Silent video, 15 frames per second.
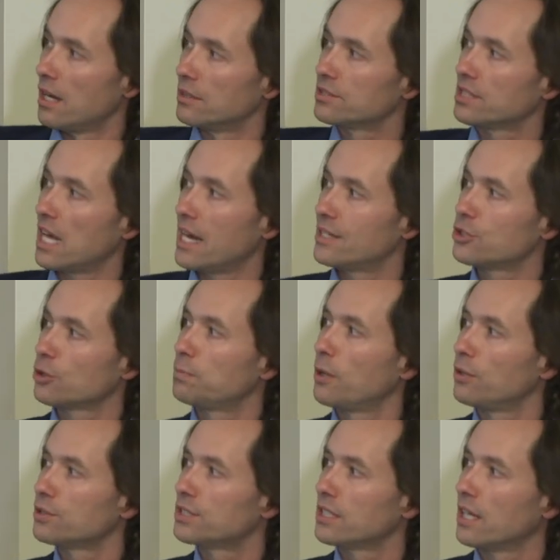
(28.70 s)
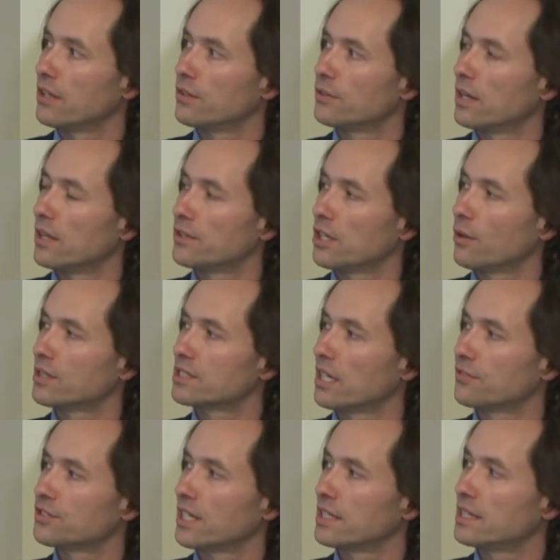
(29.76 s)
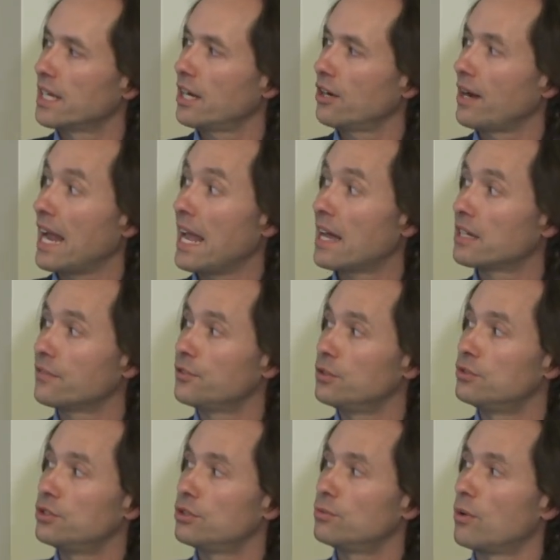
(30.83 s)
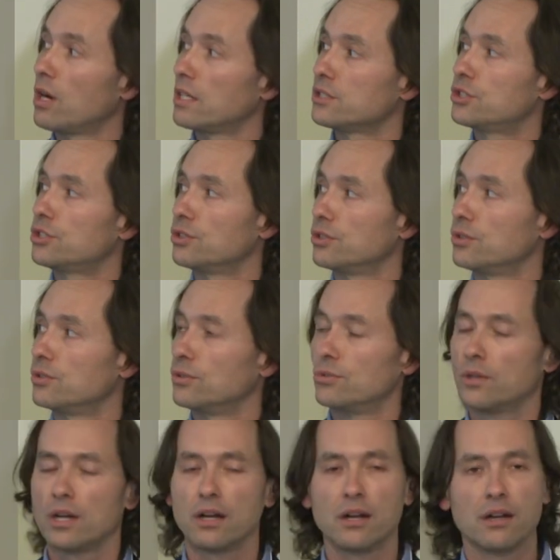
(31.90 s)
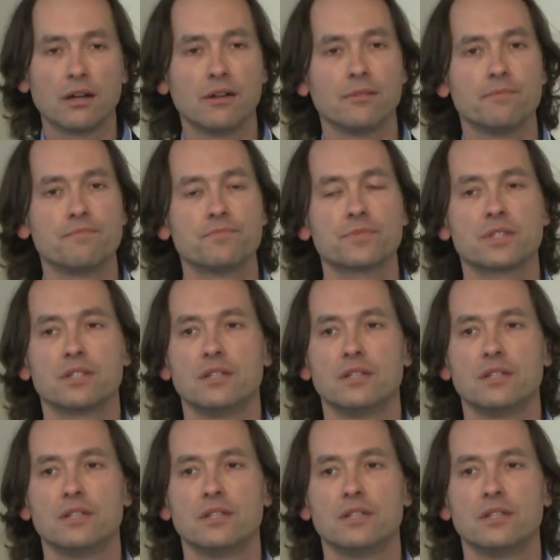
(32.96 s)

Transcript: Slides are posted on the OSF site there, and if you do want to